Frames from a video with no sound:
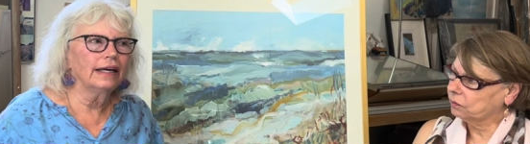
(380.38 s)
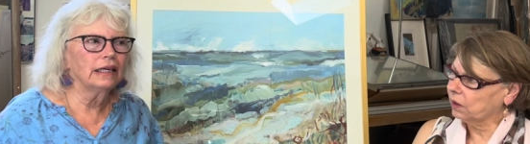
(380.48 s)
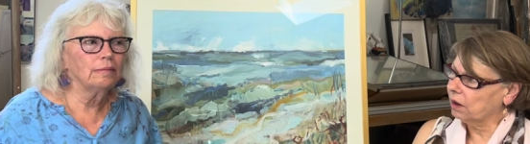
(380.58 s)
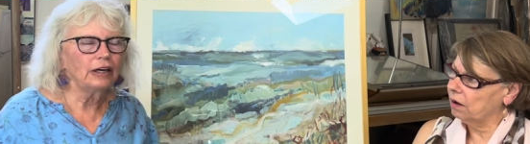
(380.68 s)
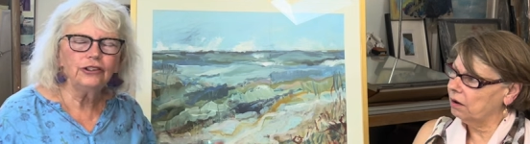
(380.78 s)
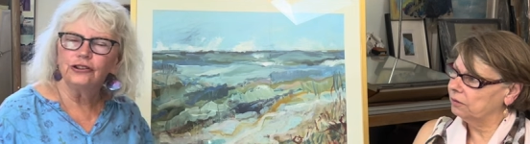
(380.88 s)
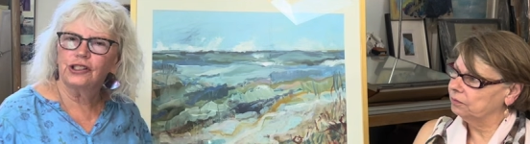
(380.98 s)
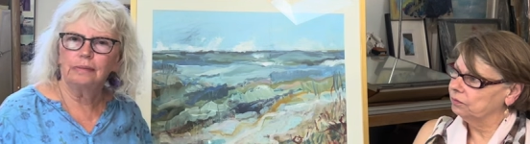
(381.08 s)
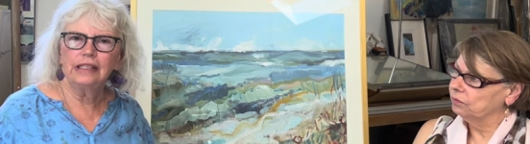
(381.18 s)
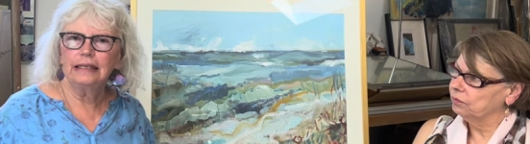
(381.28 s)
Speaker 1: I come out
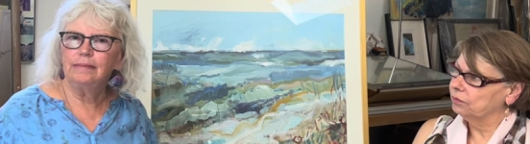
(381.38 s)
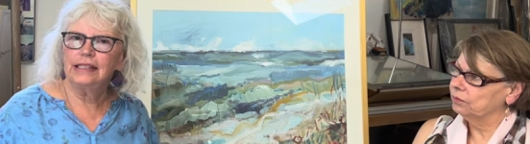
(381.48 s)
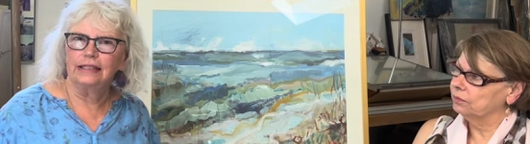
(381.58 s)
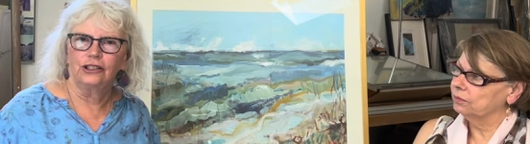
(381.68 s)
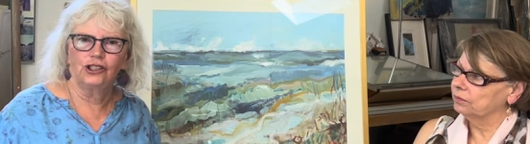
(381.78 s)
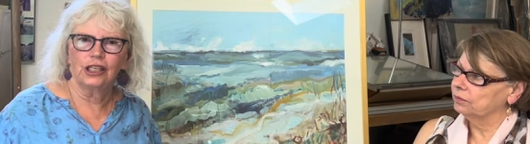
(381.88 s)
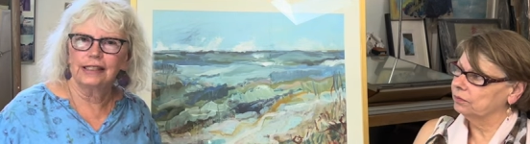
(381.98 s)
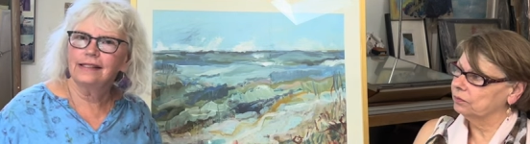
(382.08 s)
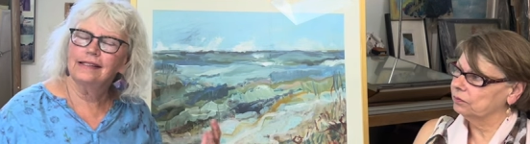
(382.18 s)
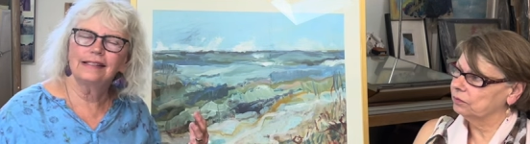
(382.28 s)
here sometimes and
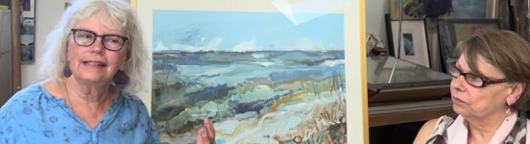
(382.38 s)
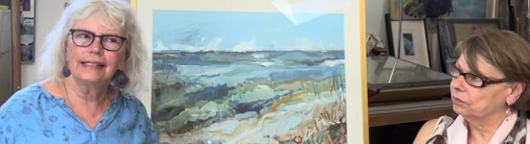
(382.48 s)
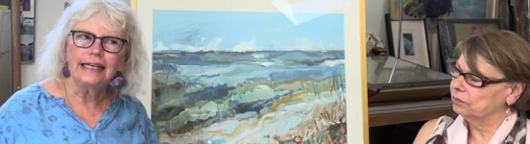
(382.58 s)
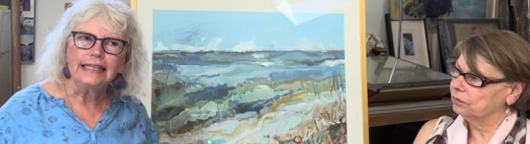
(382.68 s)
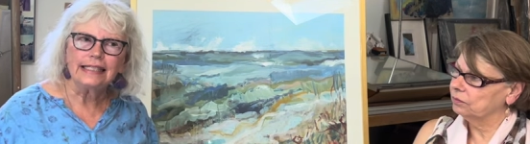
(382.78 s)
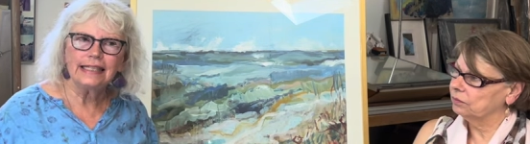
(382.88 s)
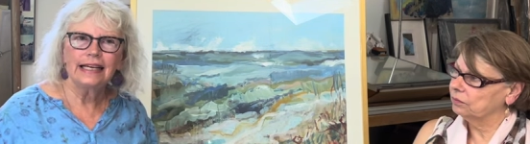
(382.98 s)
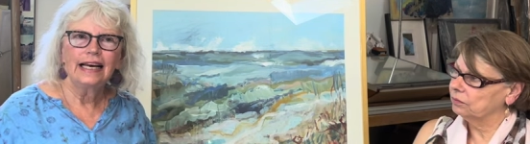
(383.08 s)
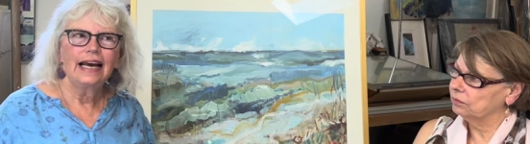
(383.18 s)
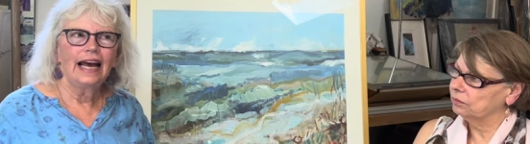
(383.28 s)
just sit
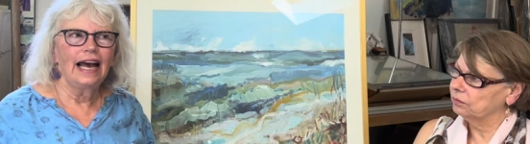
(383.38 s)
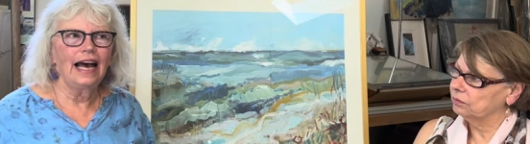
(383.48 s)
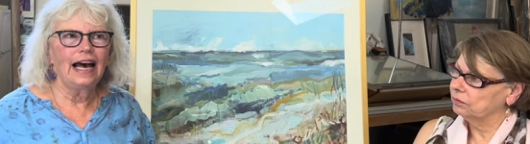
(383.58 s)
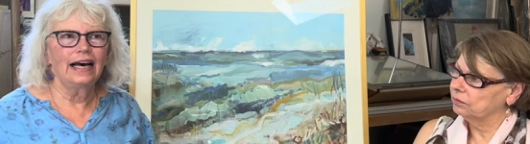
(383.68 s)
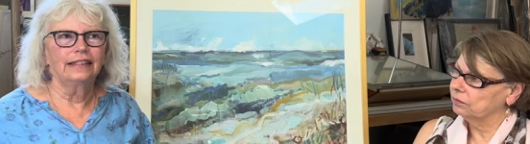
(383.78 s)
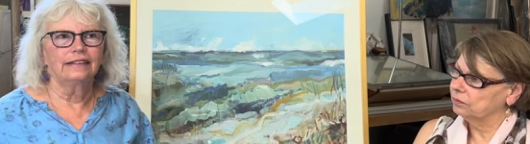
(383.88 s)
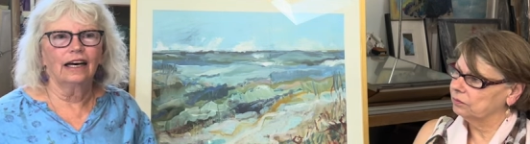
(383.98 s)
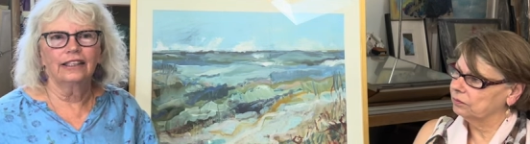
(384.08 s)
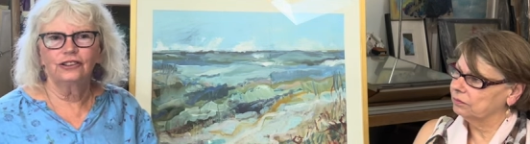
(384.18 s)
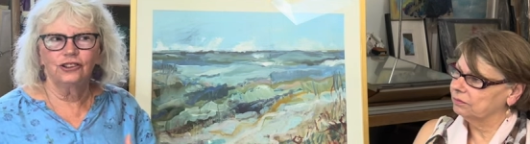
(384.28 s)

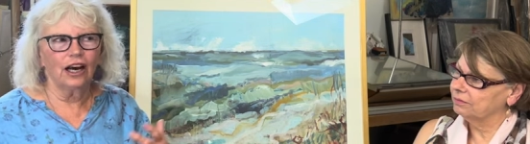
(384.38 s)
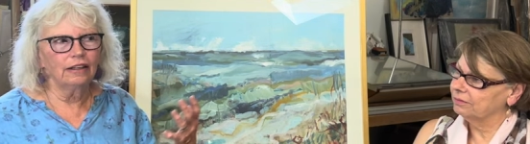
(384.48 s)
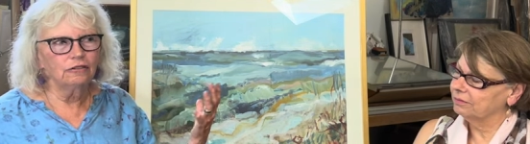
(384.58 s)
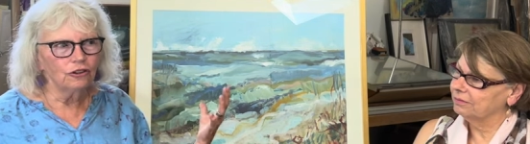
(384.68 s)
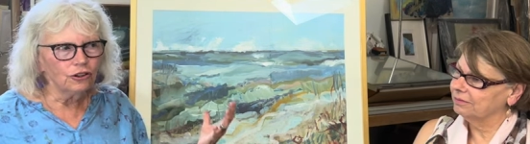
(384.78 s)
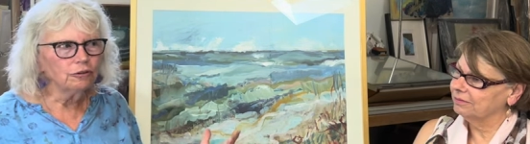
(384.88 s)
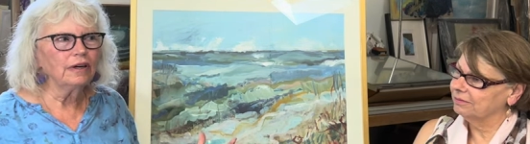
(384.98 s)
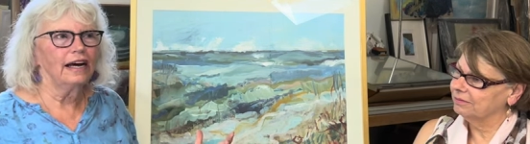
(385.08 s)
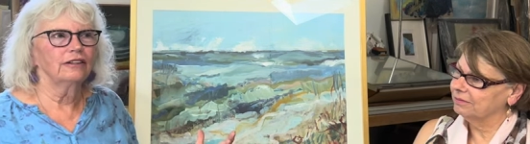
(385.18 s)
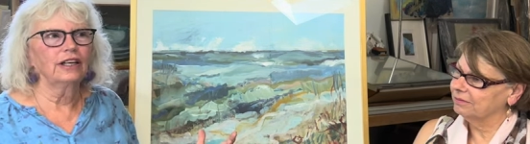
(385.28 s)
and I, I look
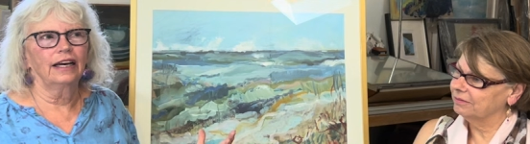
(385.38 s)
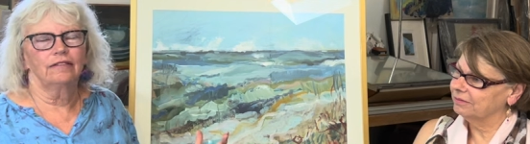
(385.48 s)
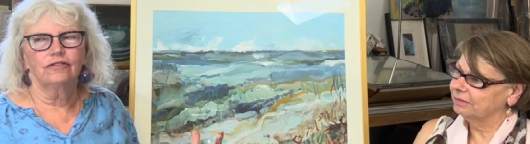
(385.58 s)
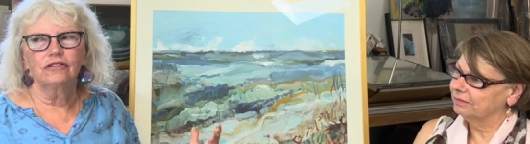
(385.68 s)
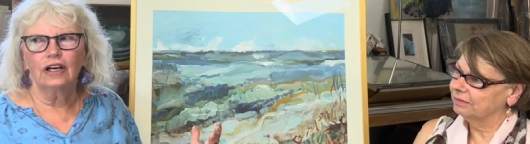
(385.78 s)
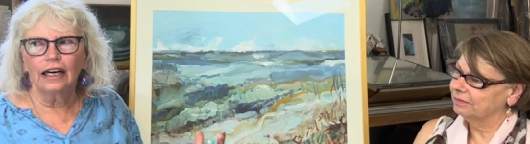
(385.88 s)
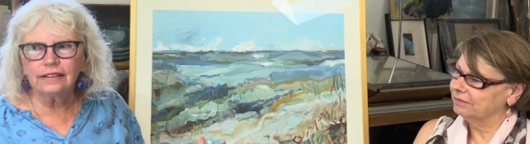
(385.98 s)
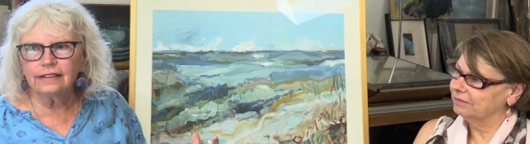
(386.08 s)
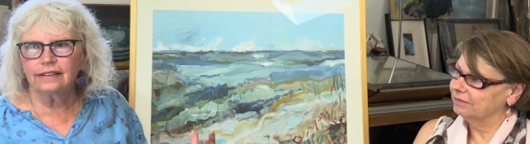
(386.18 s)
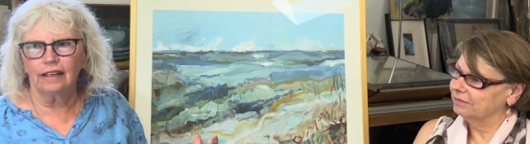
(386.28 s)
around. I have
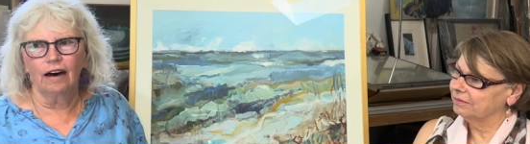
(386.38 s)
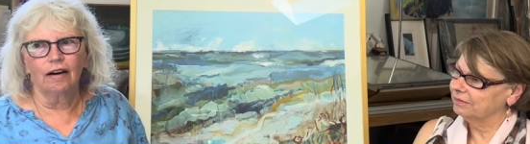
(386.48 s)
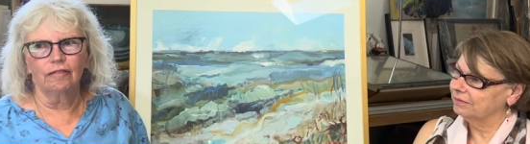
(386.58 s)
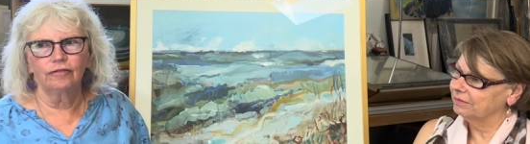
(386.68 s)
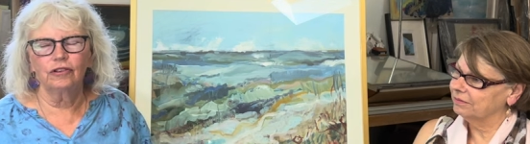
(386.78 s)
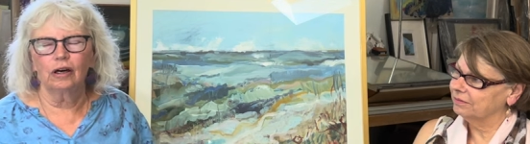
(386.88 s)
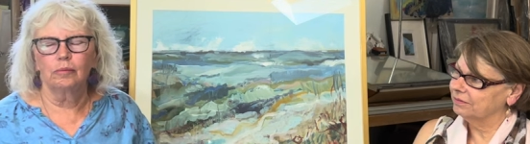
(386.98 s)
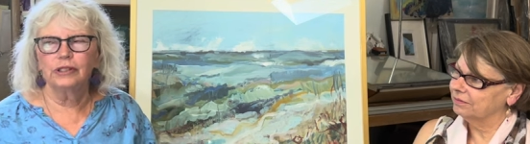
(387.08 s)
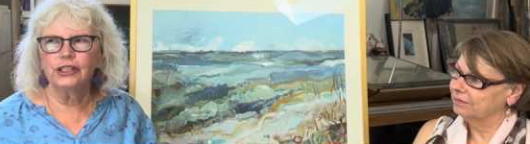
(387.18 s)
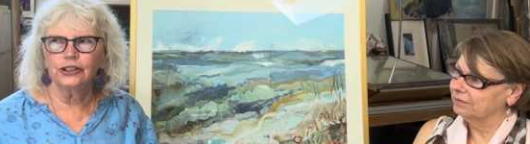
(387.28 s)
lots of uh,
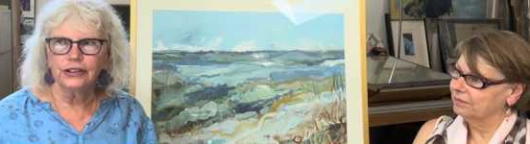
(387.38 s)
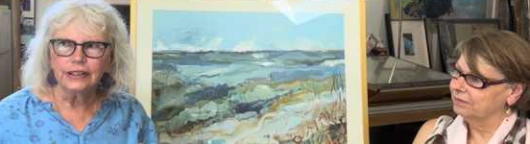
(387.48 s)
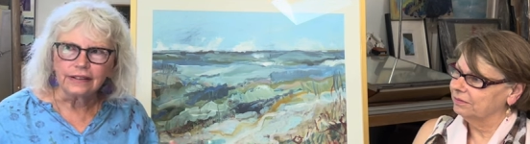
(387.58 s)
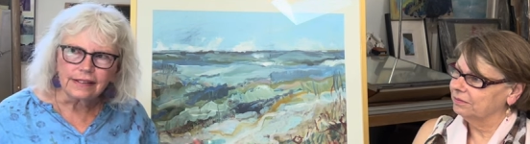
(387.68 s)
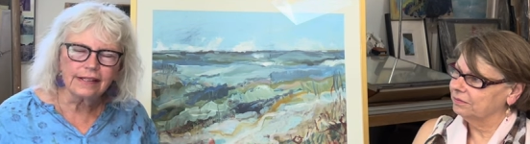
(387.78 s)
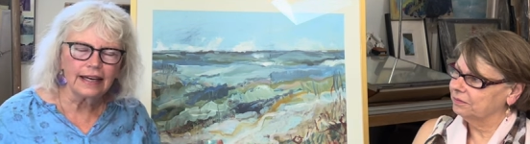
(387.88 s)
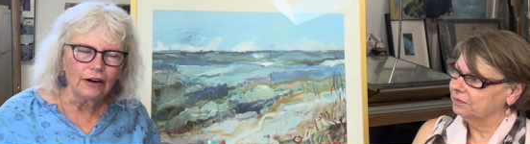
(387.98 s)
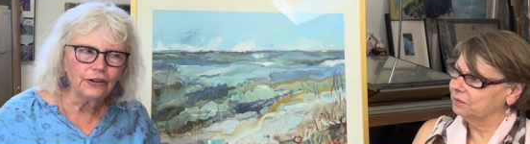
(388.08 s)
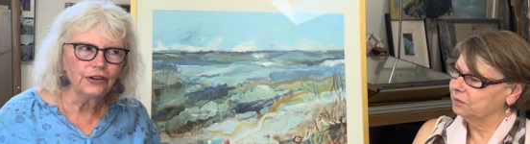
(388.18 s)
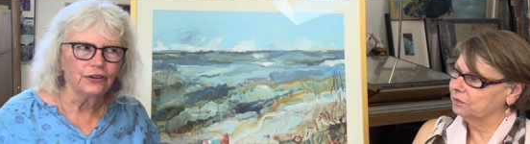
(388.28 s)
materials
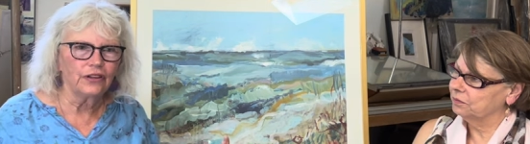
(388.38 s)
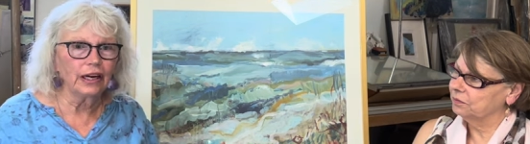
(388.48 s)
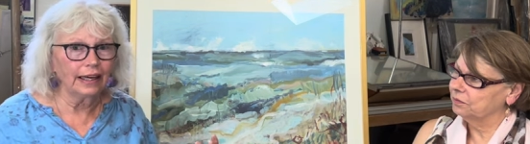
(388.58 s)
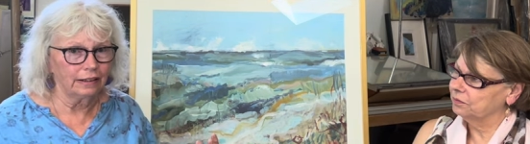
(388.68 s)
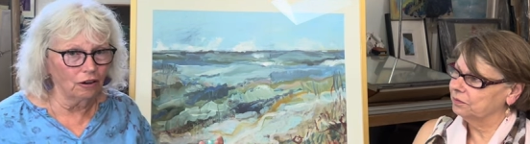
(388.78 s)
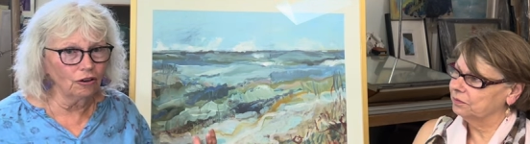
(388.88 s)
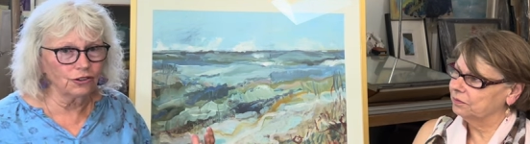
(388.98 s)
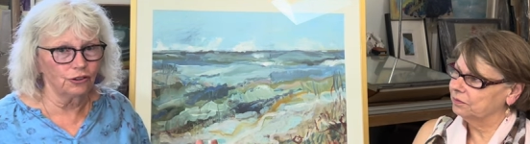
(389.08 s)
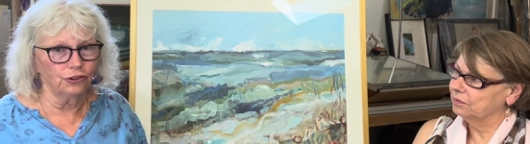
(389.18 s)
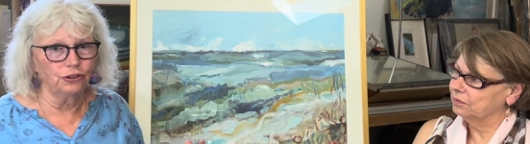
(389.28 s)
out here that I
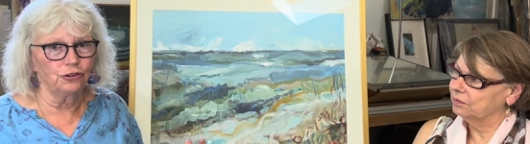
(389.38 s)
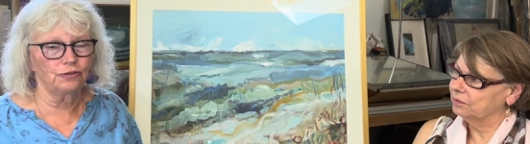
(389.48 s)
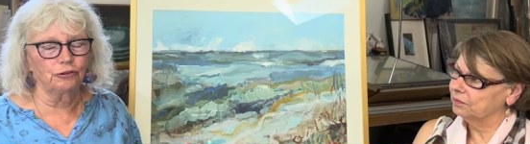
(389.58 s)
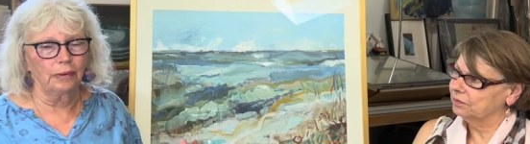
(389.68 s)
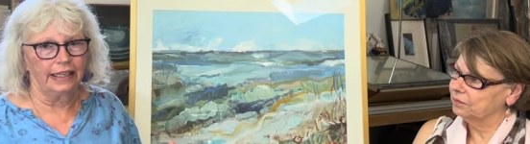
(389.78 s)
also use for my